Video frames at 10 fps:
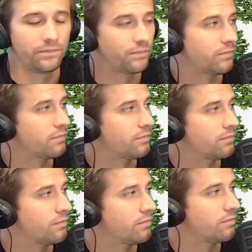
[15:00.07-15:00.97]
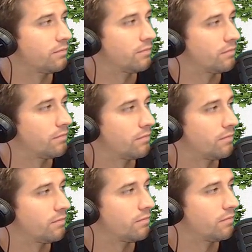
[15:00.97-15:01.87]

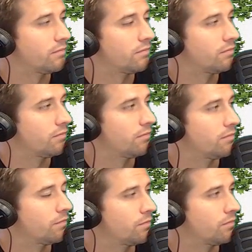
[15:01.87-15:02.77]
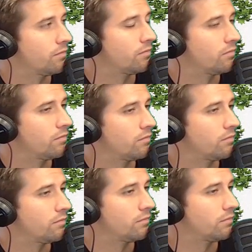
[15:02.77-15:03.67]

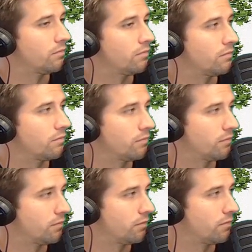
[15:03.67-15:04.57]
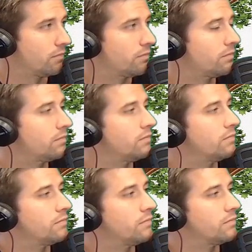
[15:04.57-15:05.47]

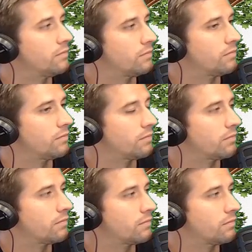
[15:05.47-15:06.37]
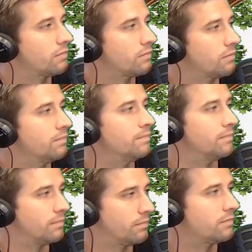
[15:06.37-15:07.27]

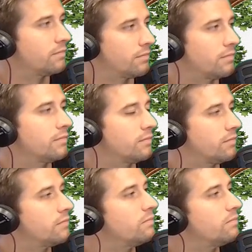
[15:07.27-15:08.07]
No words are spoken by the person on screen.